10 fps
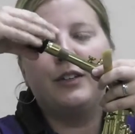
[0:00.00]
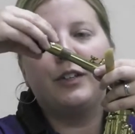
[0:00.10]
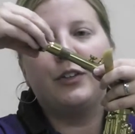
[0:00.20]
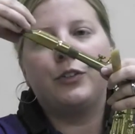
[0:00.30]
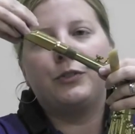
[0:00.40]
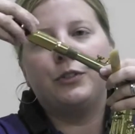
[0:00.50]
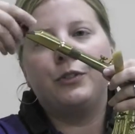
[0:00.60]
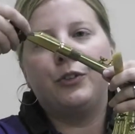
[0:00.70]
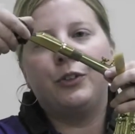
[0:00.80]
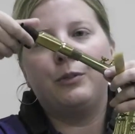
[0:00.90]
then the
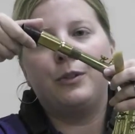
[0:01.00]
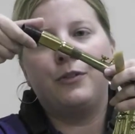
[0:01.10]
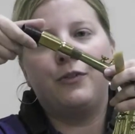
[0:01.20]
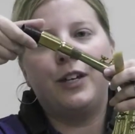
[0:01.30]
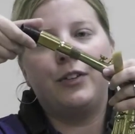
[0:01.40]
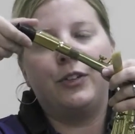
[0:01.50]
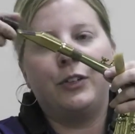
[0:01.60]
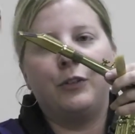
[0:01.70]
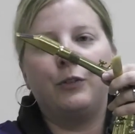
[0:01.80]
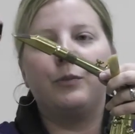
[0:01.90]
screw is going to be
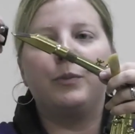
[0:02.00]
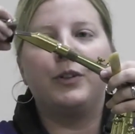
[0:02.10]
facing you.